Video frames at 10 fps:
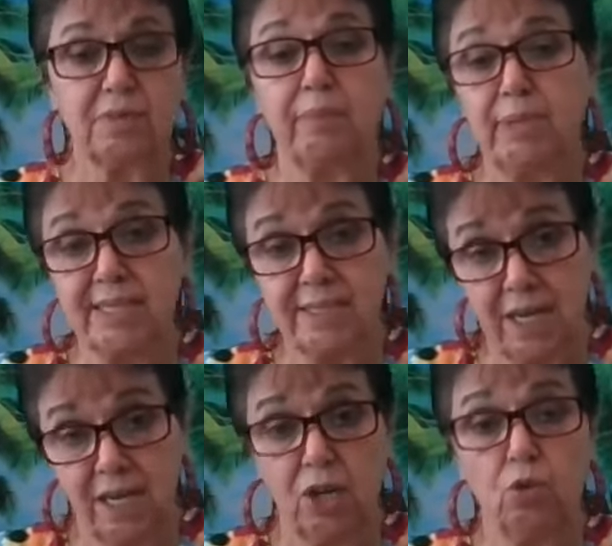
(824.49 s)
the
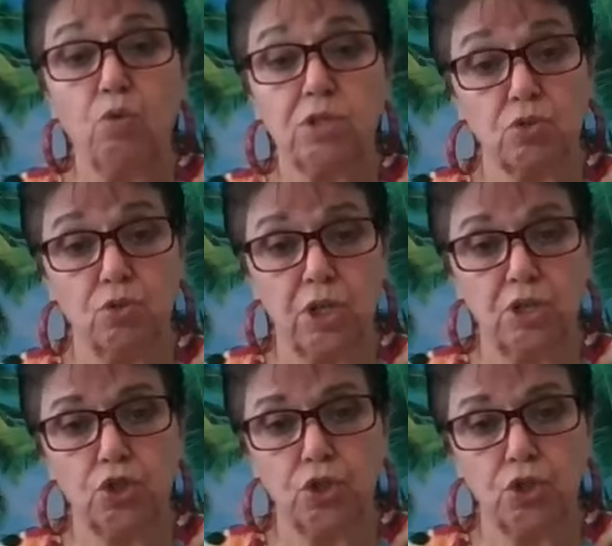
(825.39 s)
Messiah who is going